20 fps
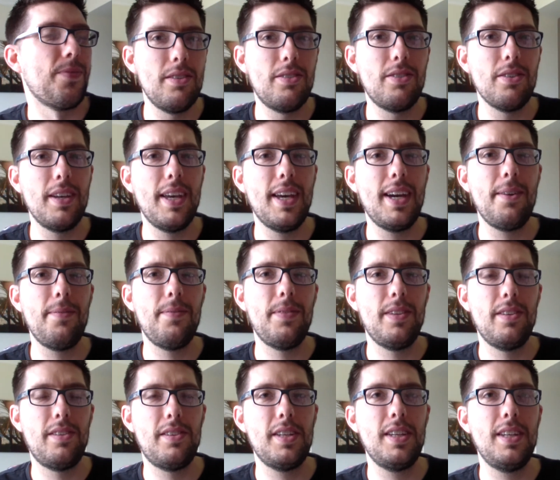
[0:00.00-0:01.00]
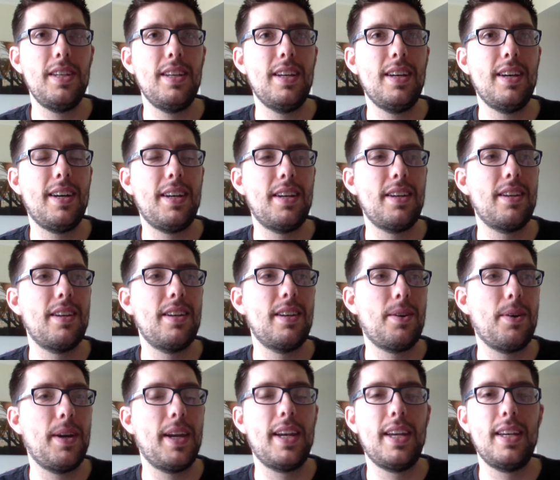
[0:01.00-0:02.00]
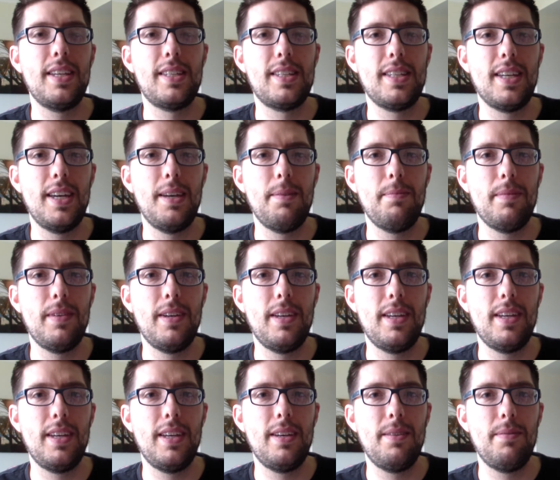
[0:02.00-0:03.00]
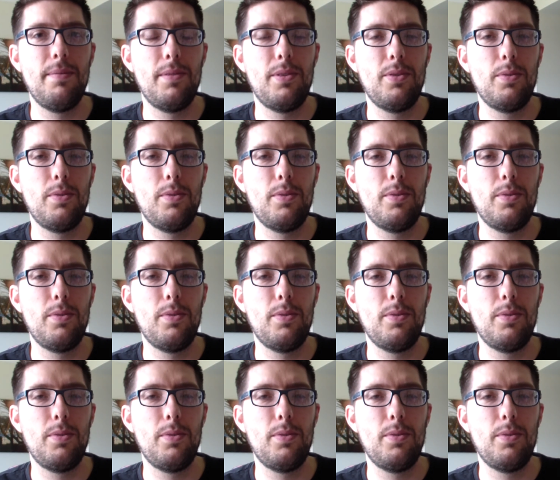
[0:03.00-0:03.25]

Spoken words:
So yeah, she had quite a nice time.